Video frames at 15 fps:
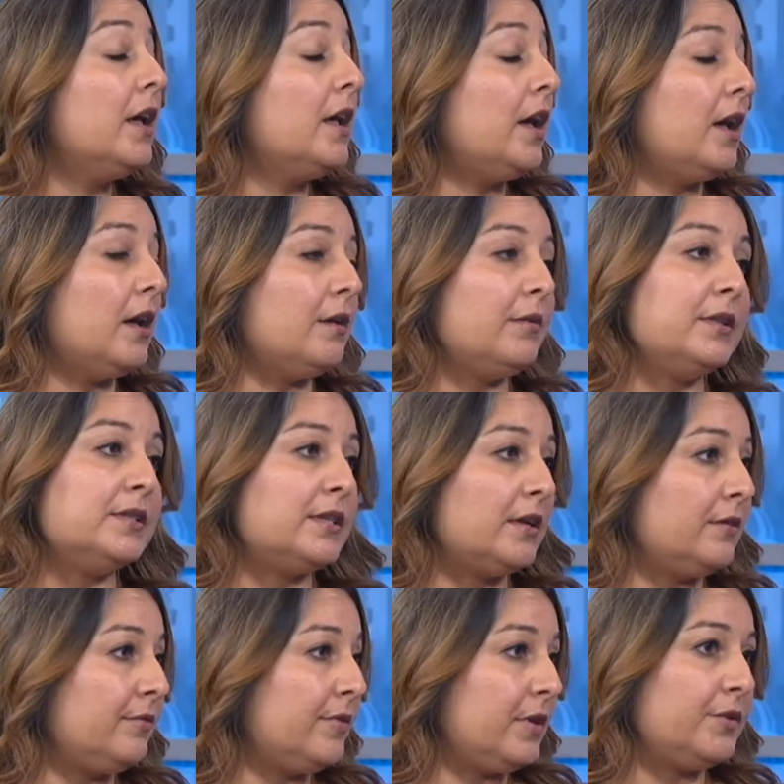instead
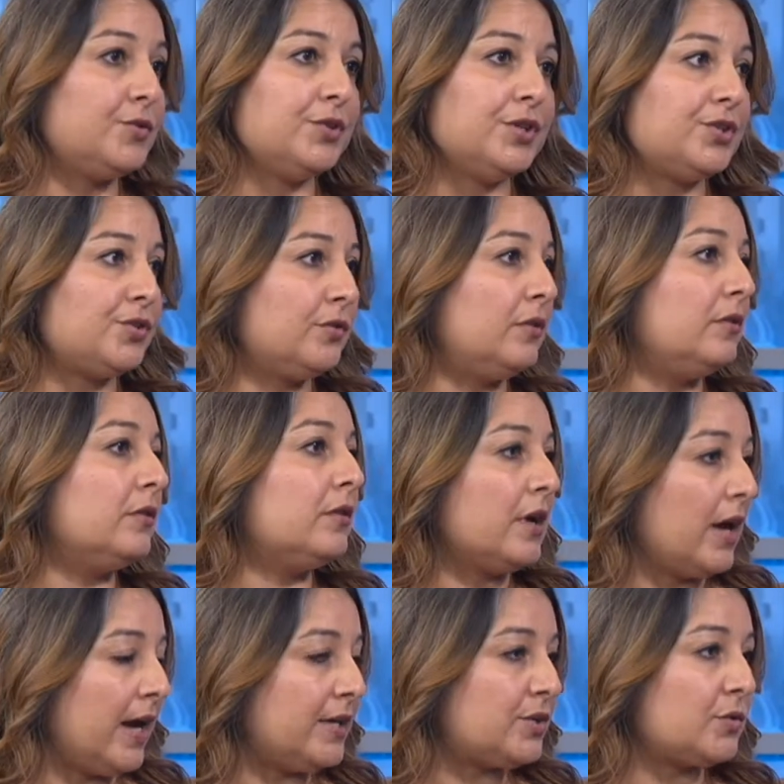of the traditional
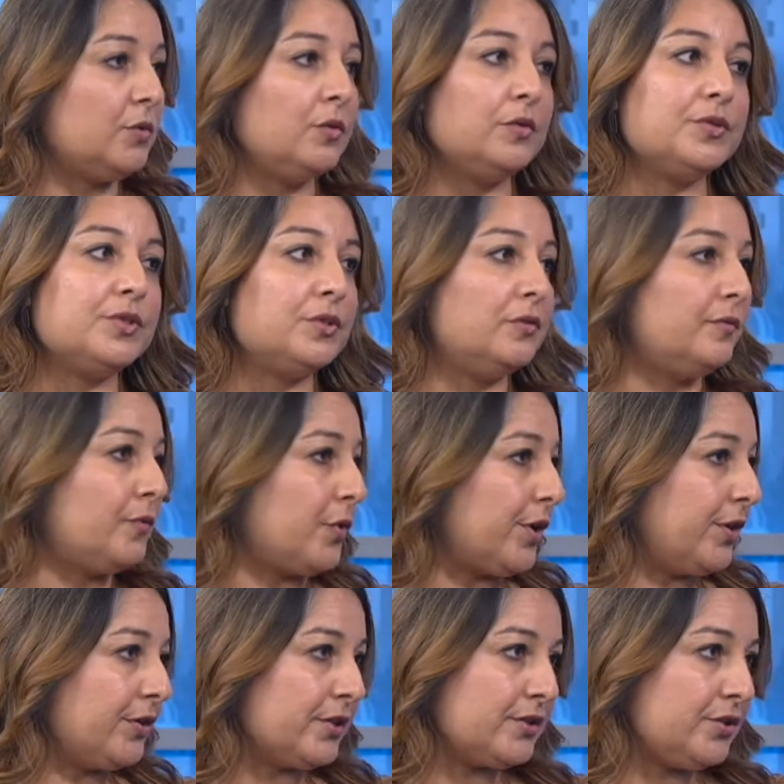high school to
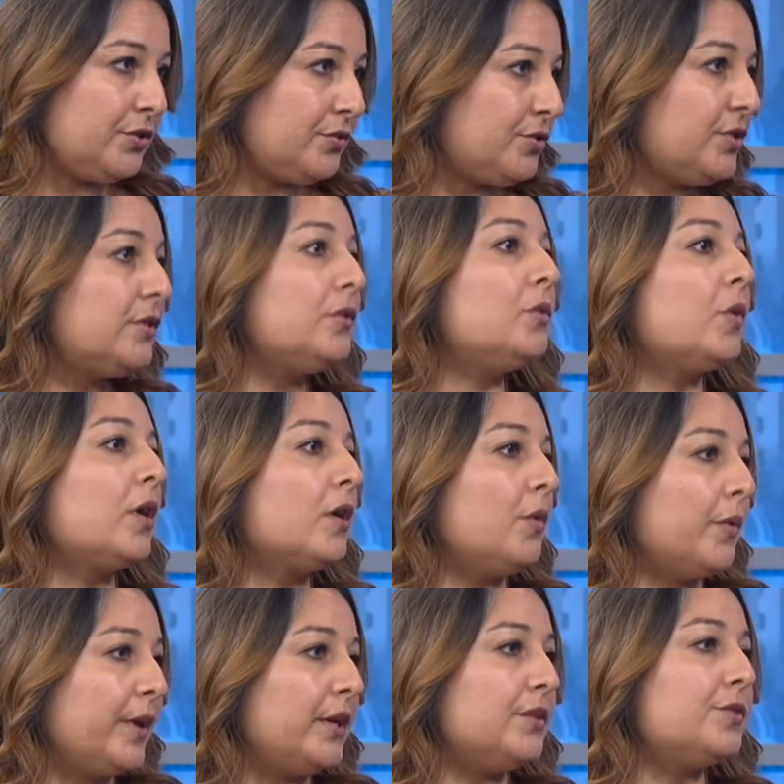four-year institution, who are
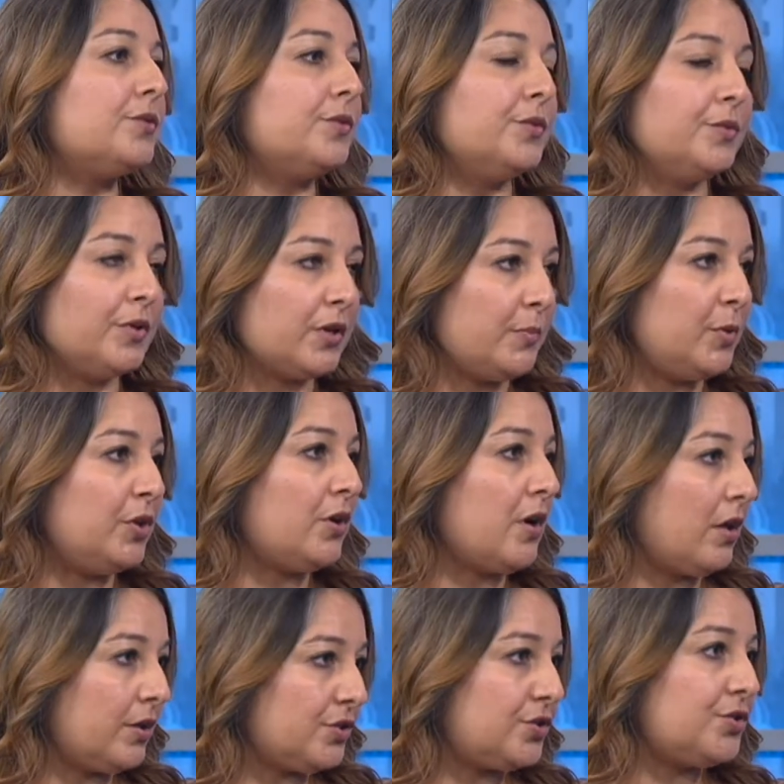going through the community
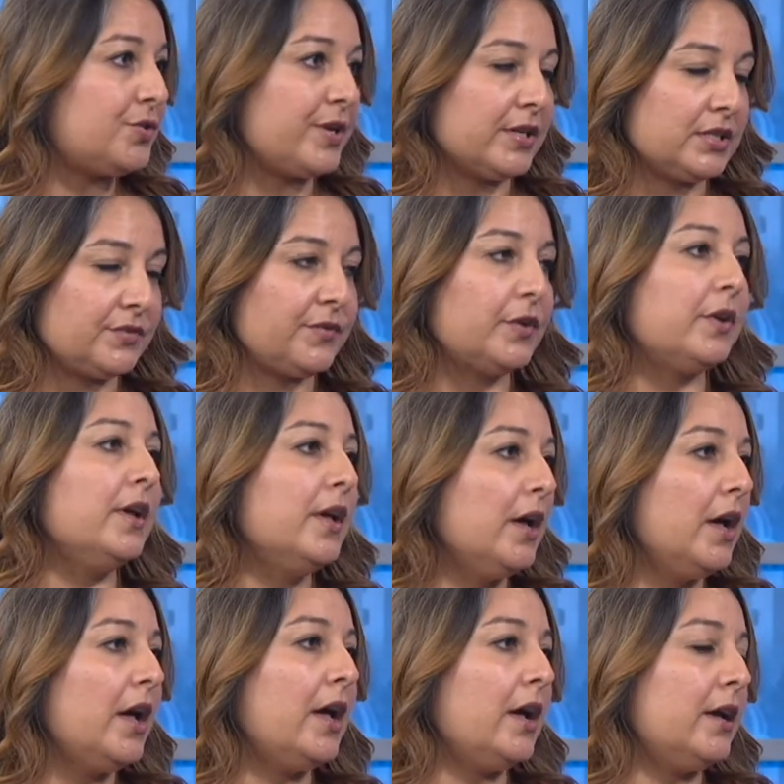college to transfer
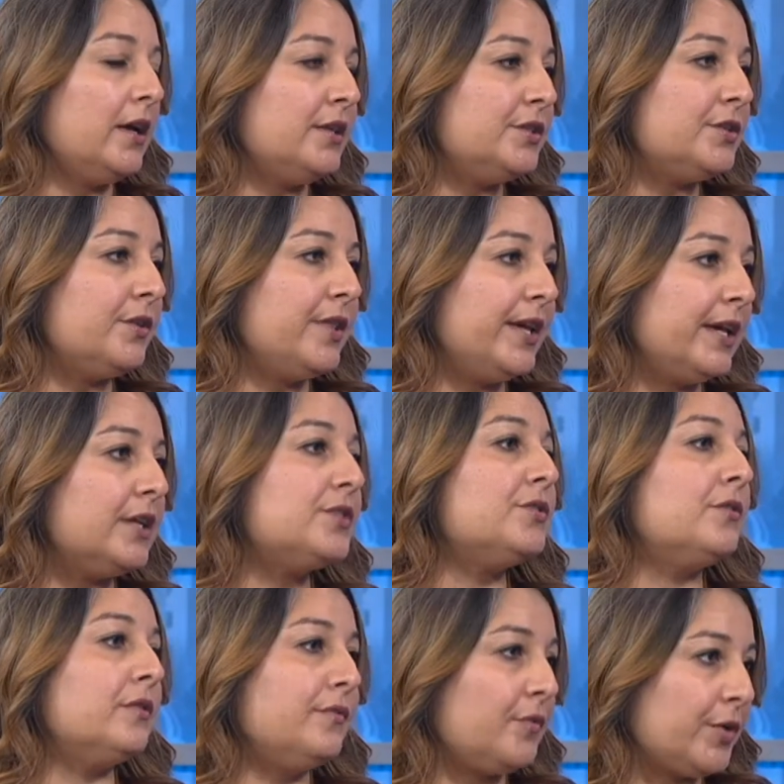until they get to
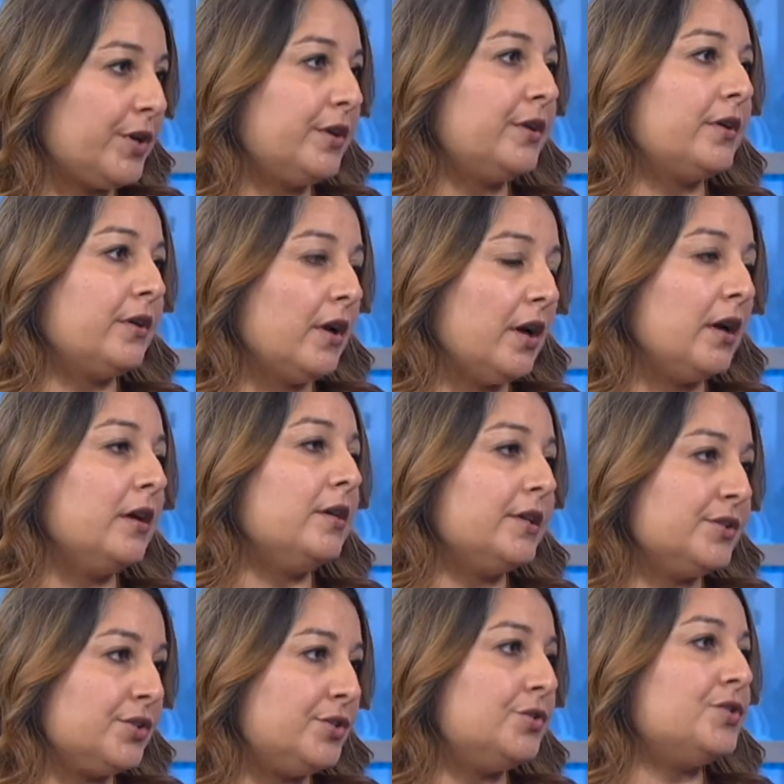the four-year
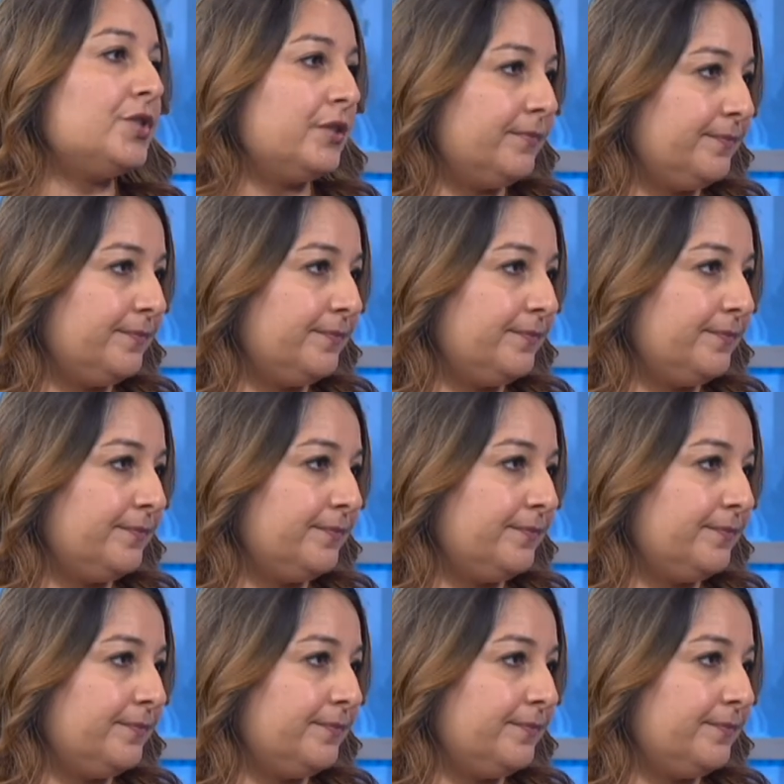institution.